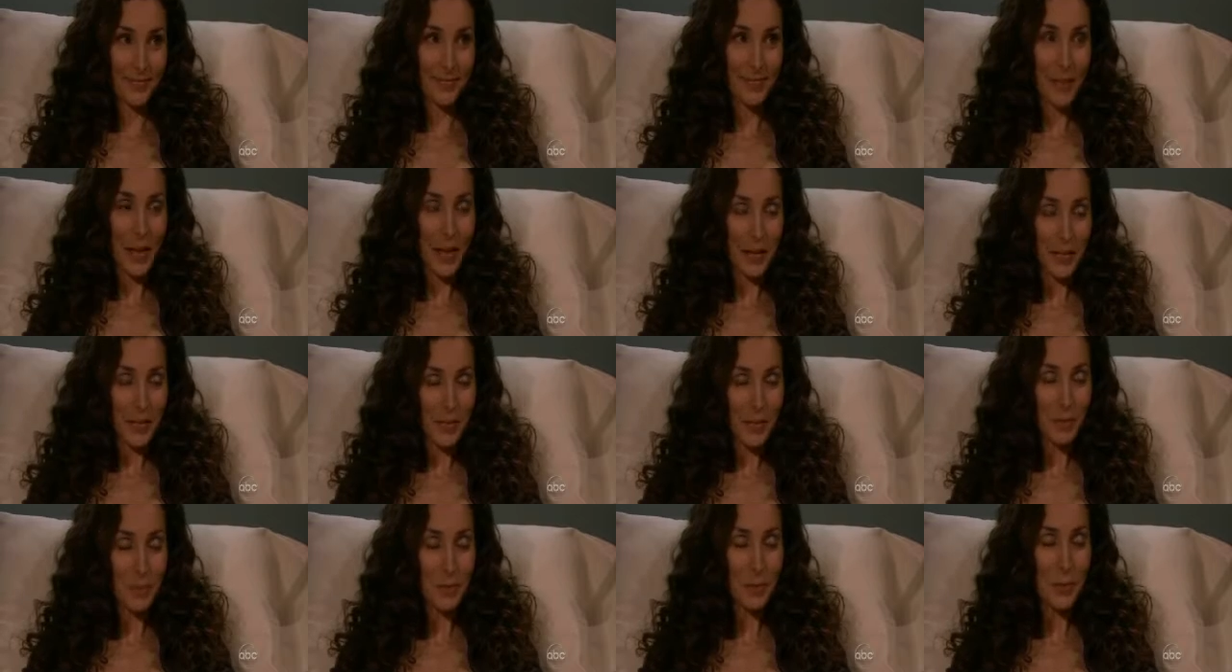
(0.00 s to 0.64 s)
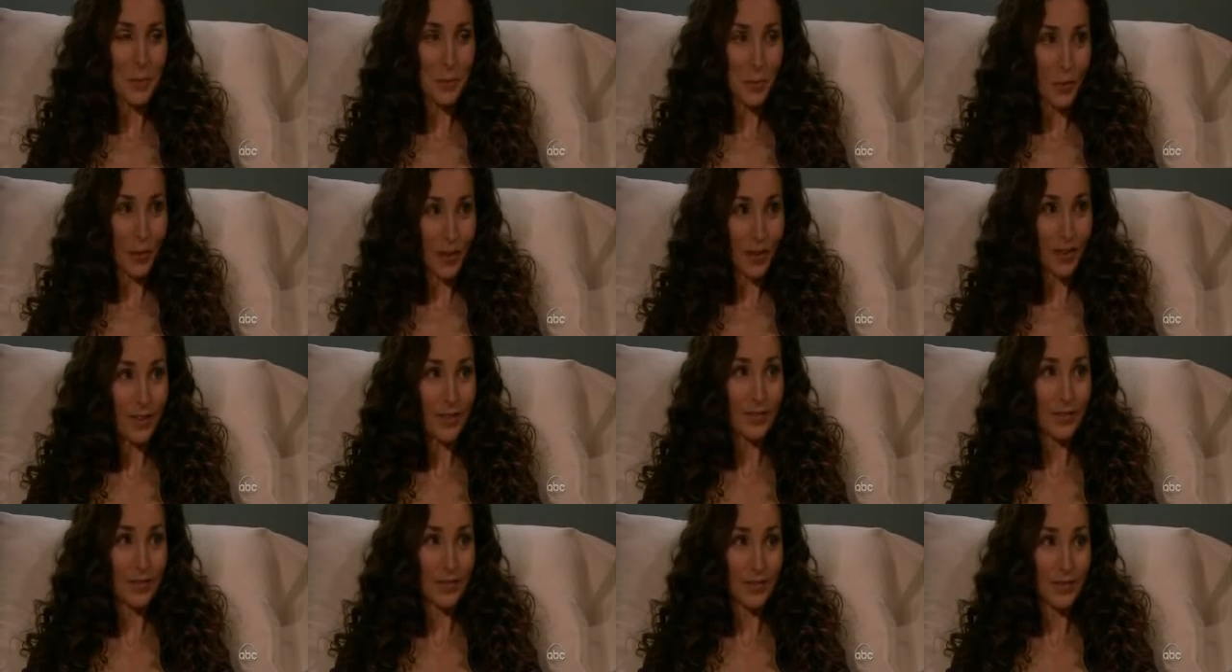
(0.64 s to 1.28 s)
Yes, I'm sure.
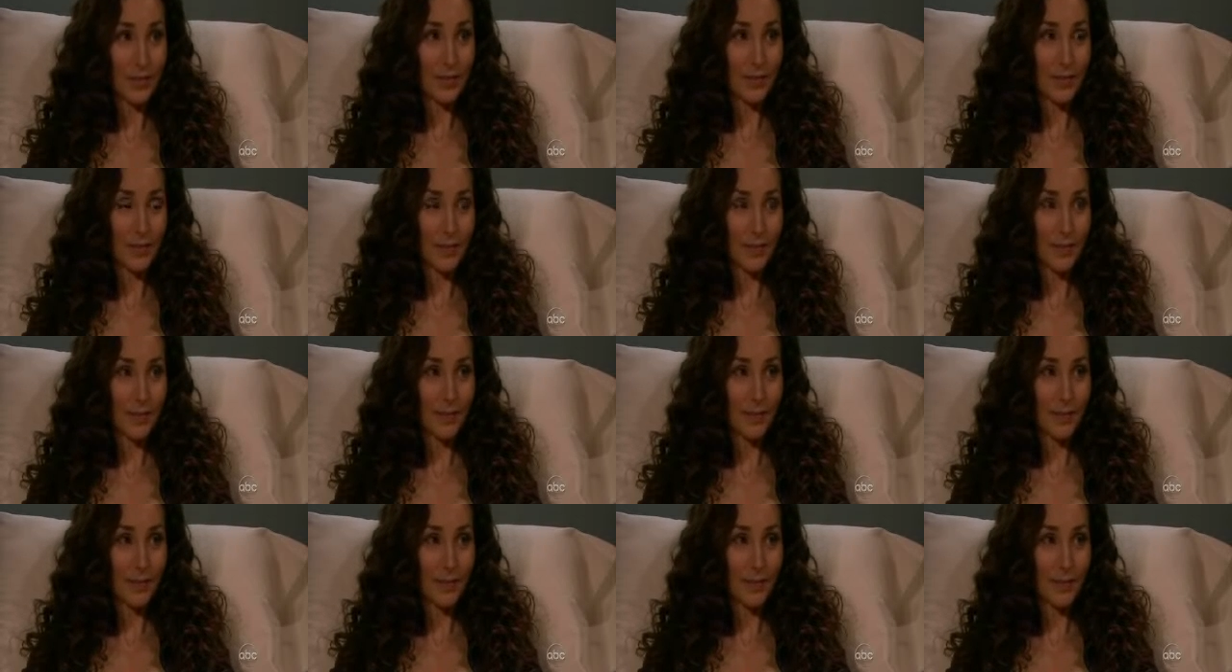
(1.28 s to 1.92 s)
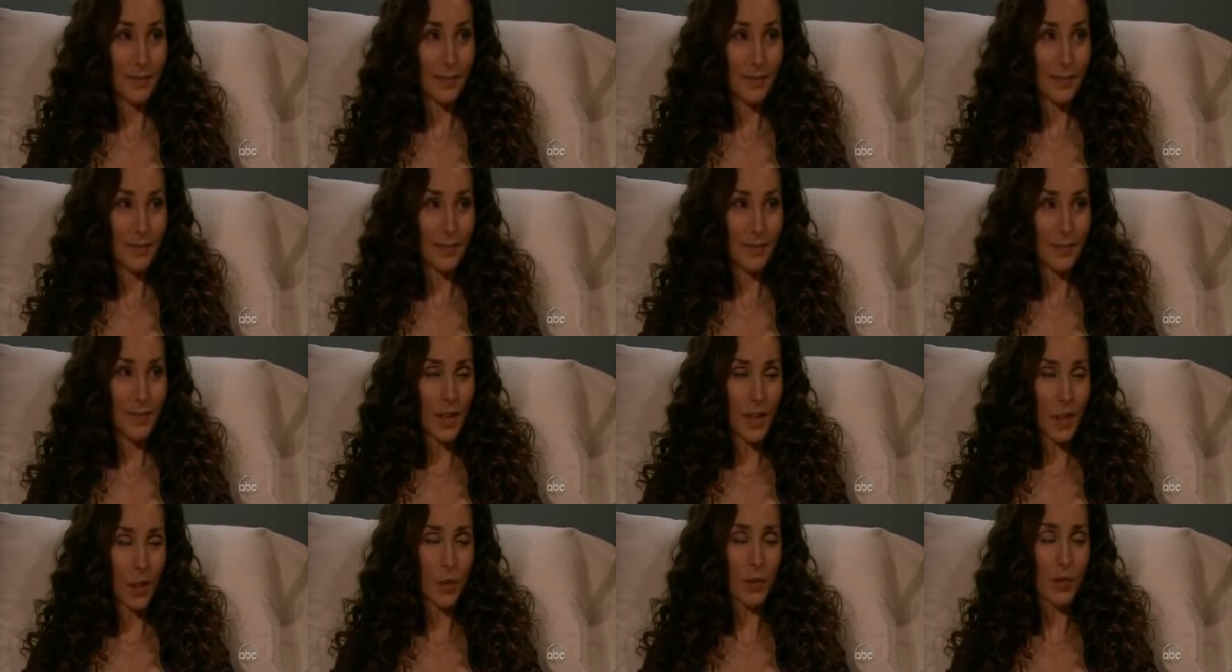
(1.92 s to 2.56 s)

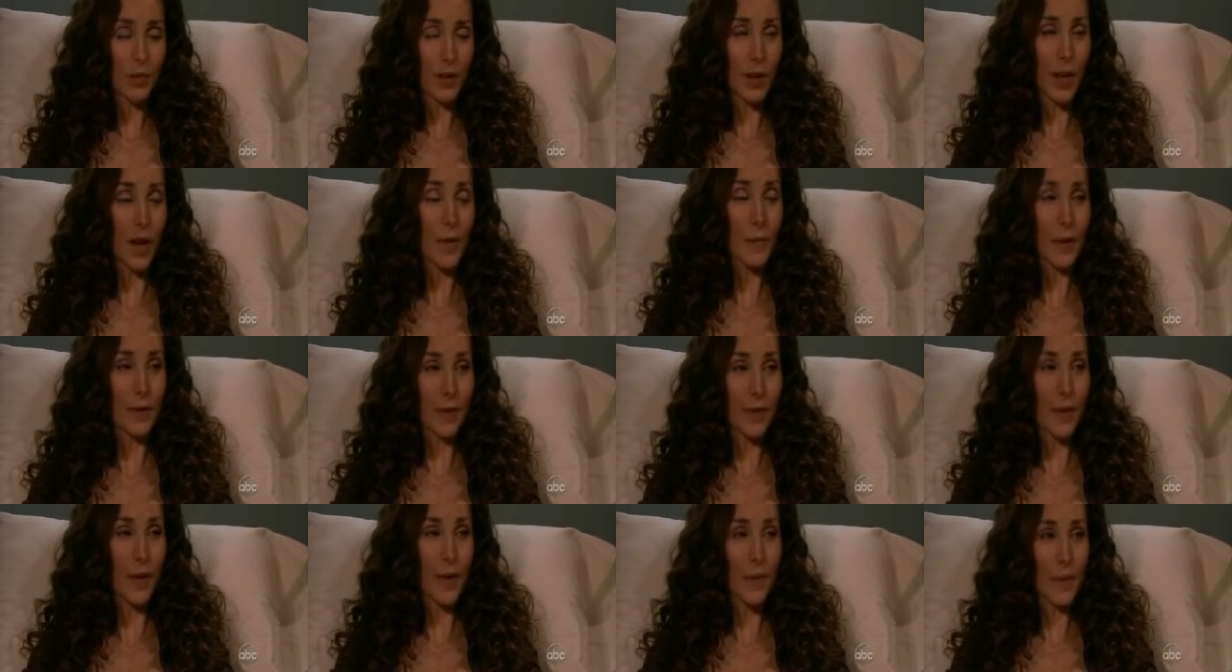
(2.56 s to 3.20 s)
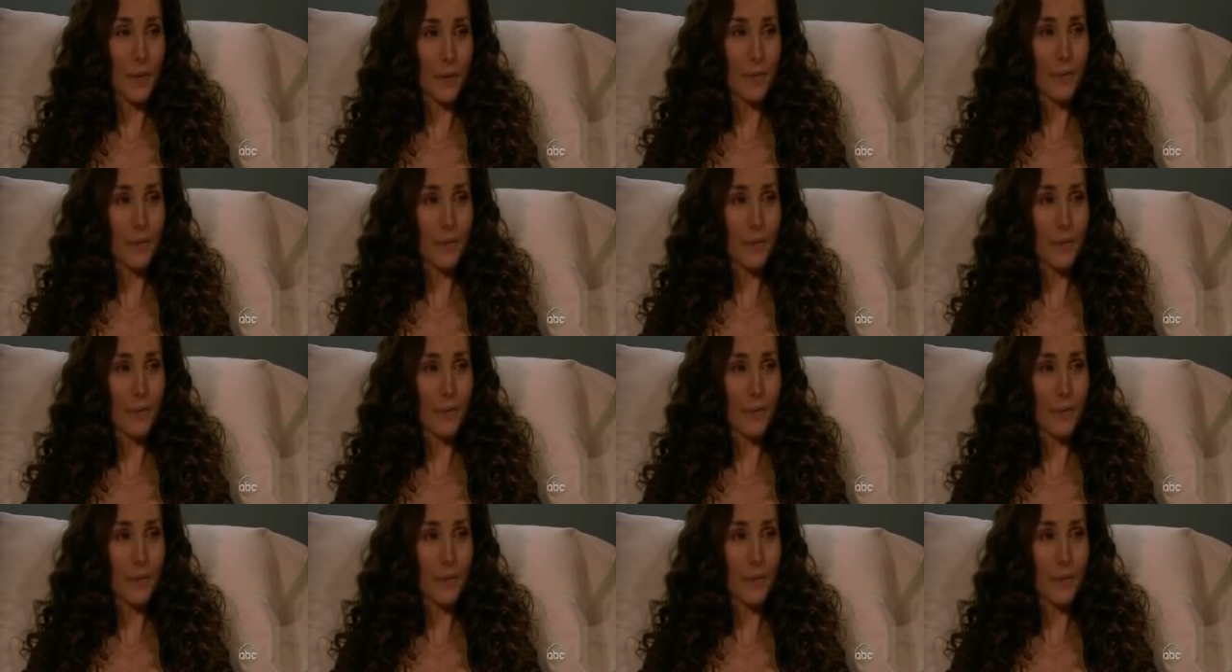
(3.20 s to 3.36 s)
Thank you for coming, though.